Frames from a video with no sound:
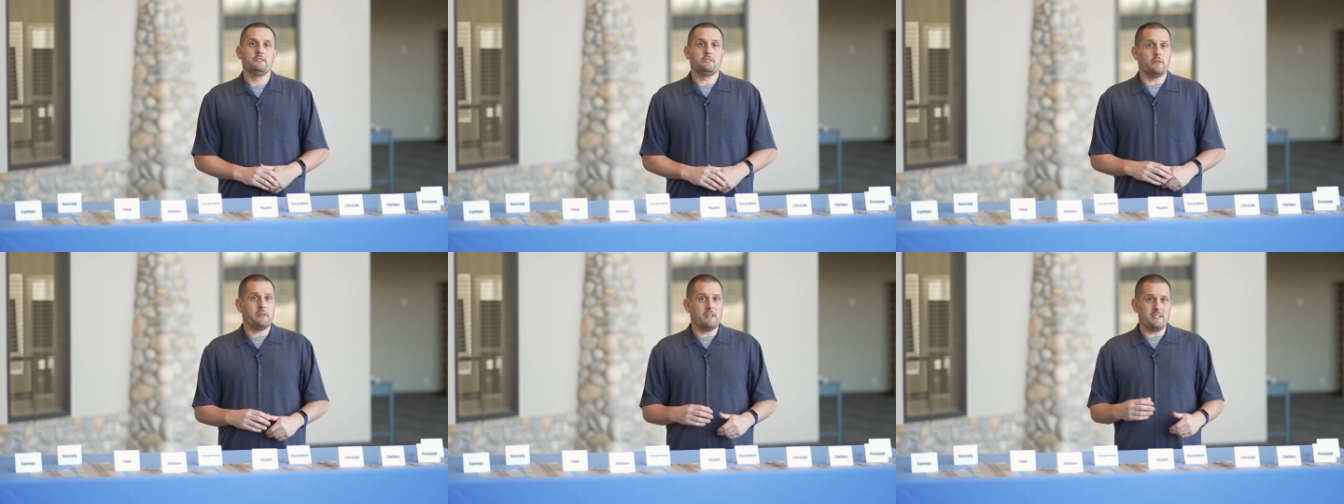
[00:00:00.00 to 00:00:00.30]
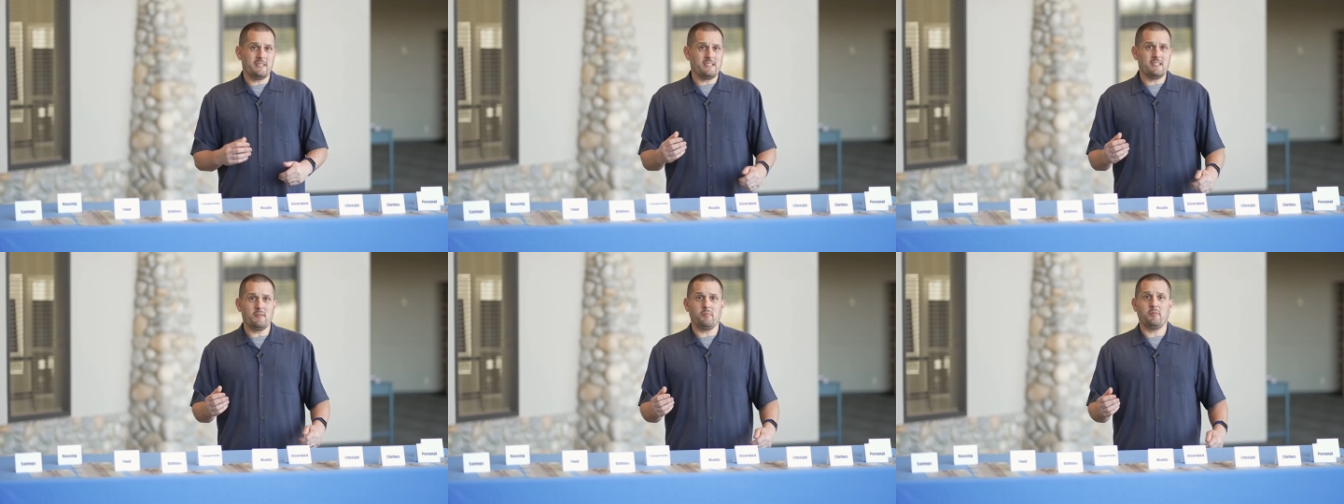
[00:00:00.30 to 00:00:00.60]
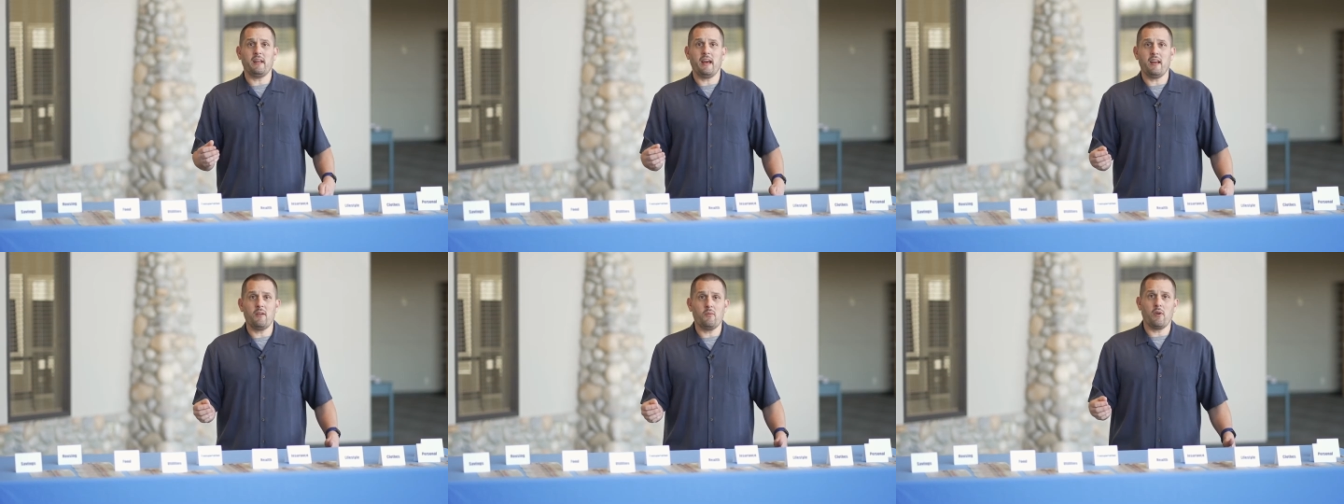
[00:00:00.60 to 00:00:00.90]
this is the
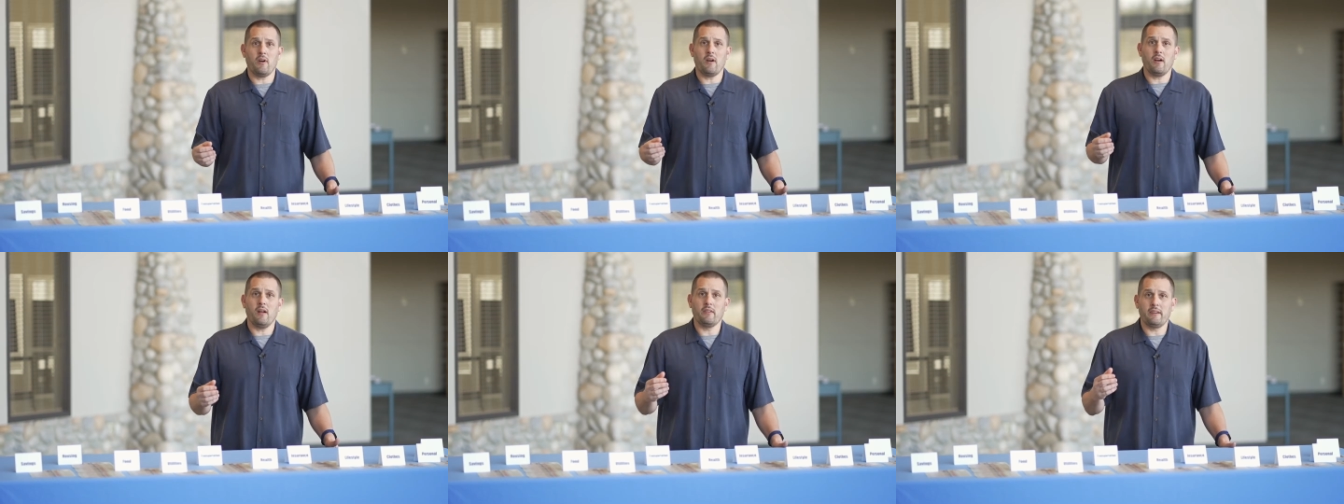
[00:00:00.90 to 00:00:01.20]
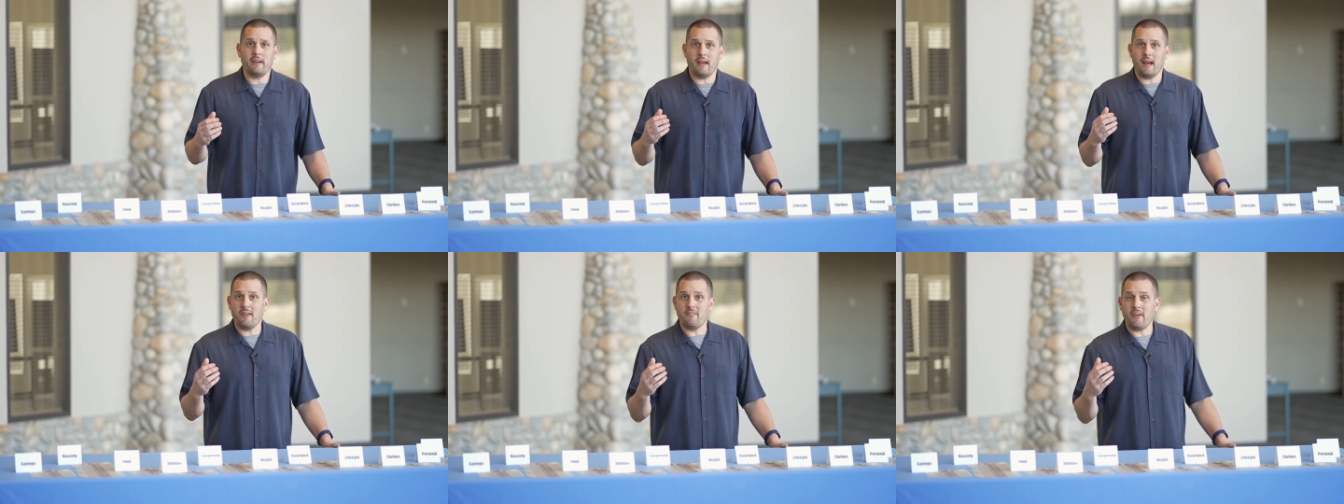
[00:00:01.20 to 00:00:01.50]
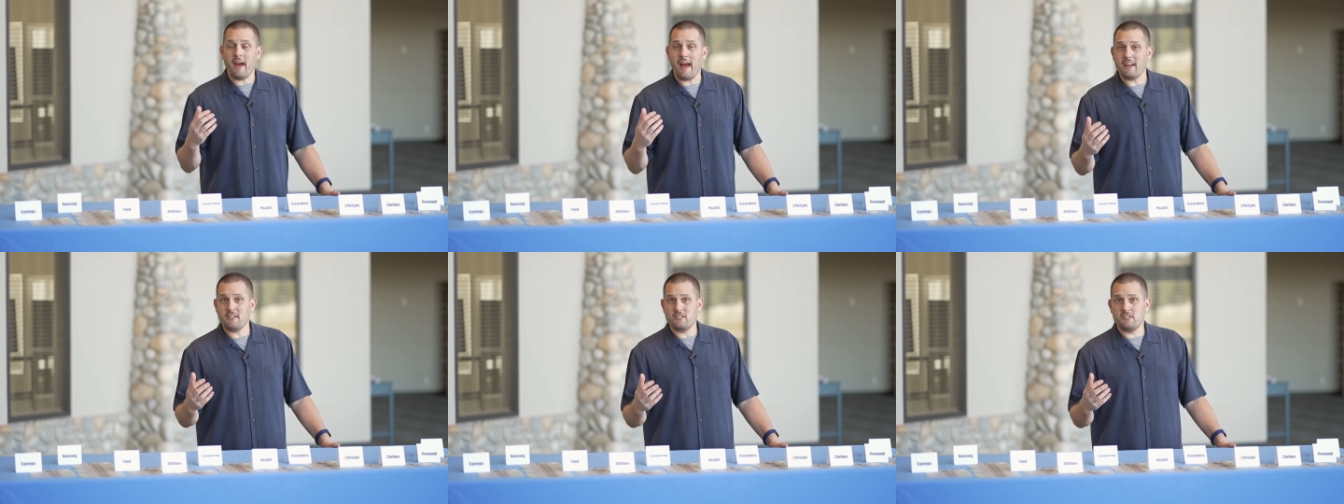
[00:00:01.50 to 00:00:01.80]
plan where, okay, I've
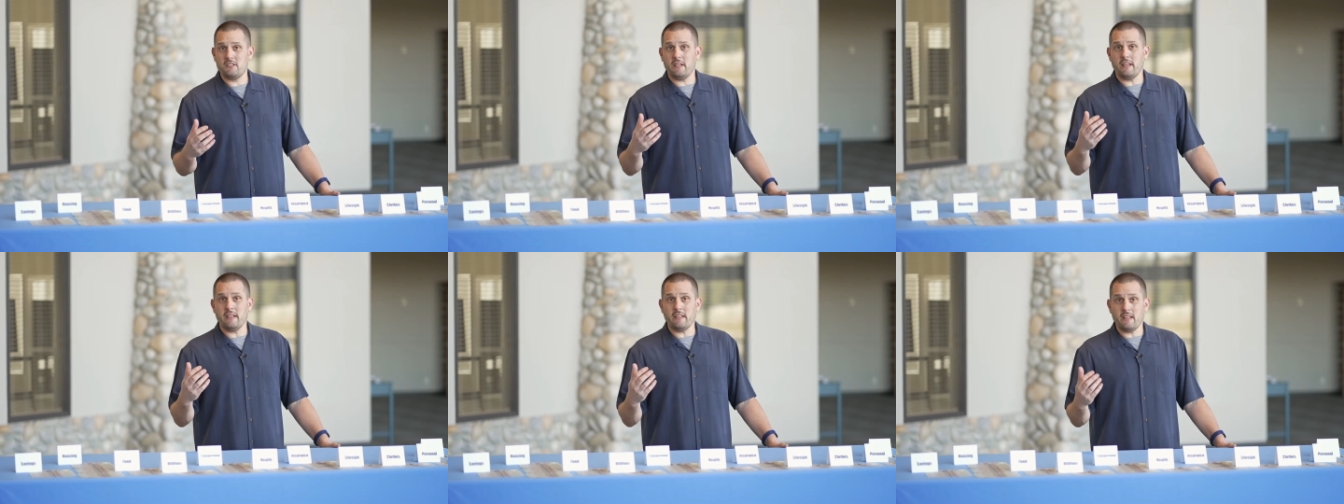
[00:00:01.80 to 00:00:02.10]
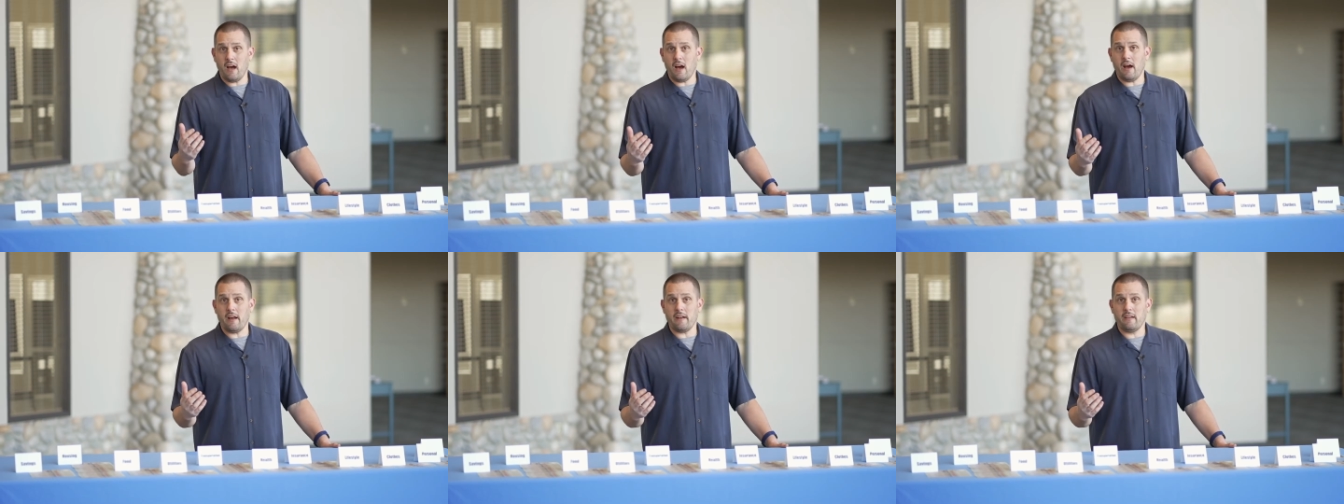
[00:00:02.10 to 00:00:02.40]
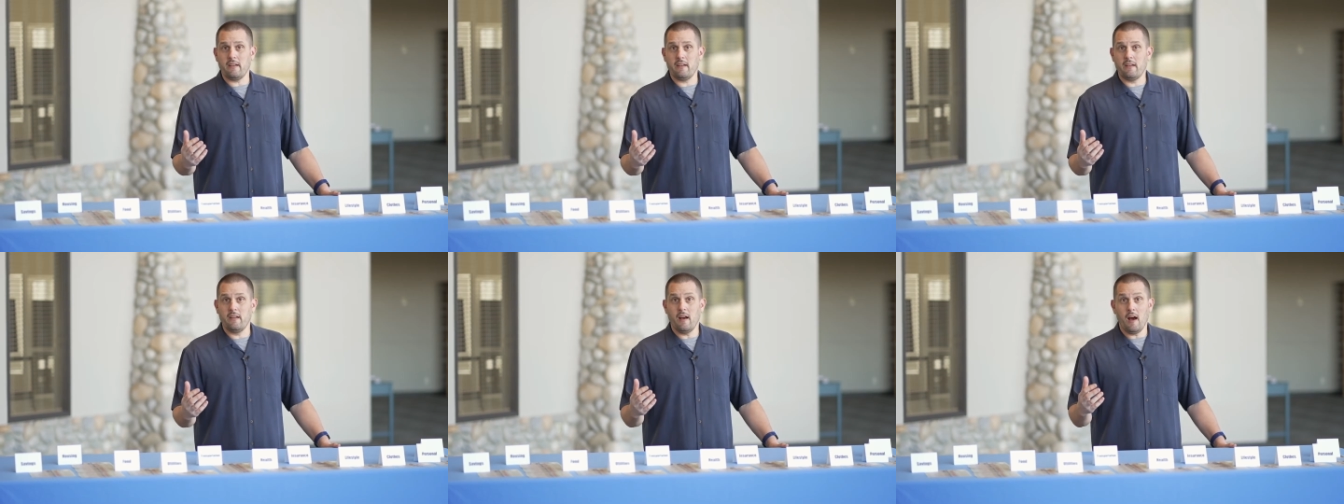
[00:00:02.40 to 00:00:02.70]
actually
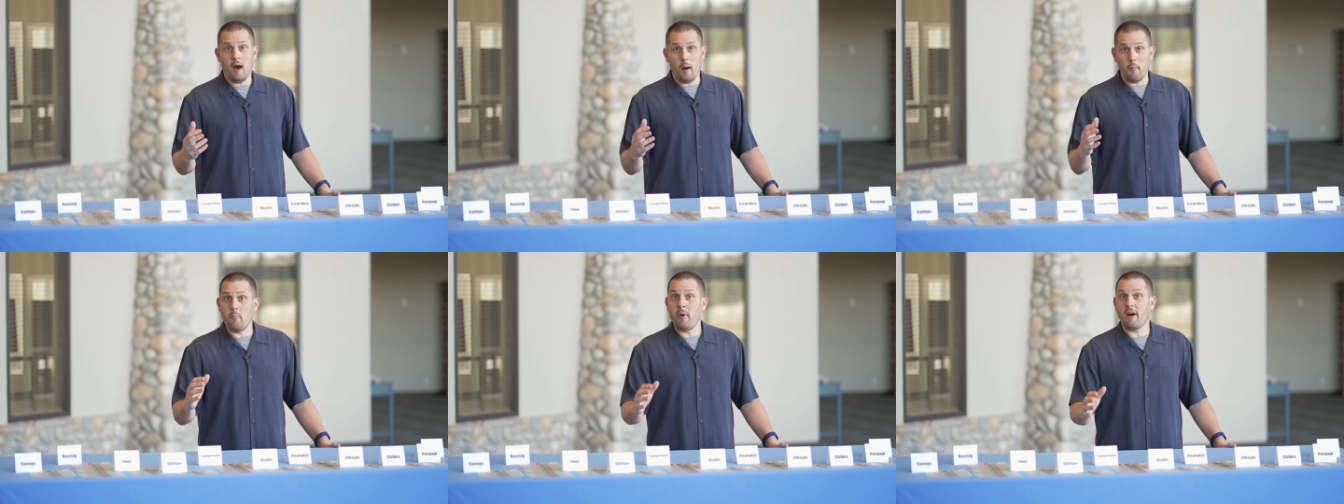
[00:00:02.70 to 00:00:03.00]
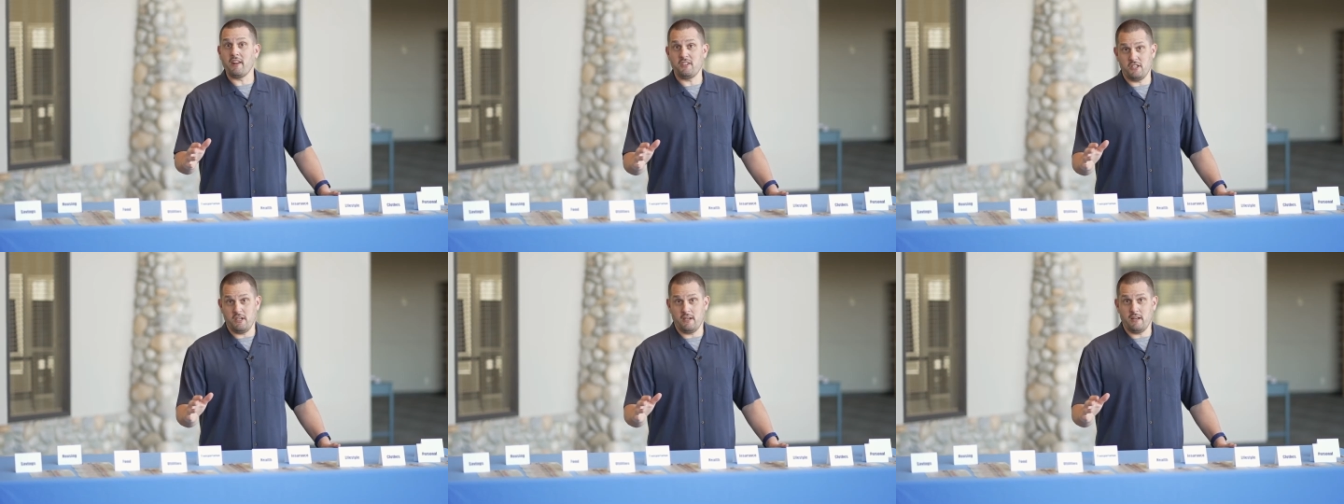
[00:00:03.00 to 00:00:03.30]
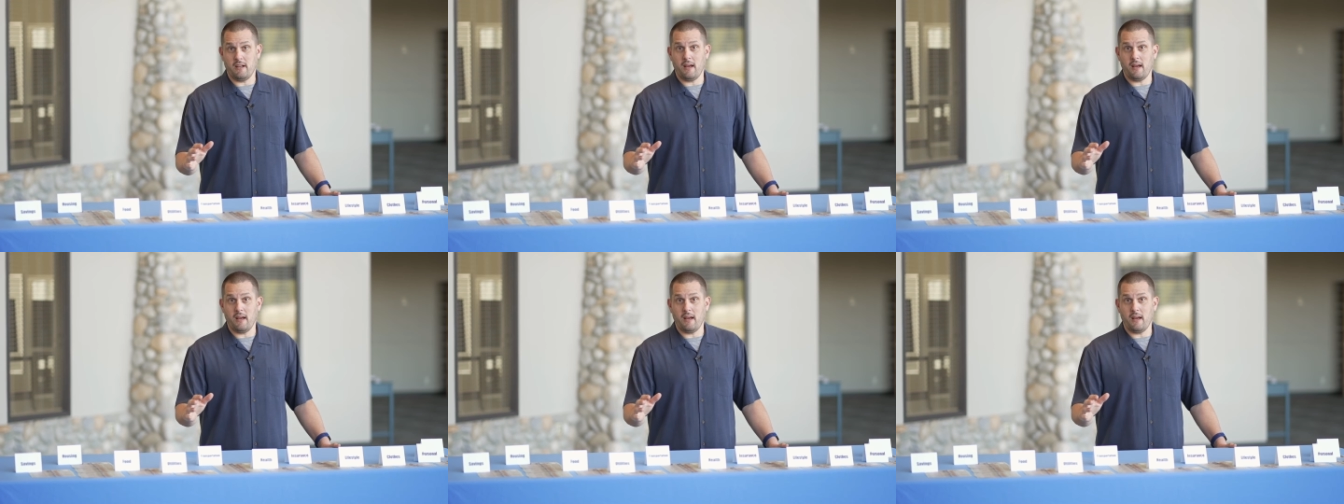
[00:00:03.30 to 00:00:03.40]
got a budget.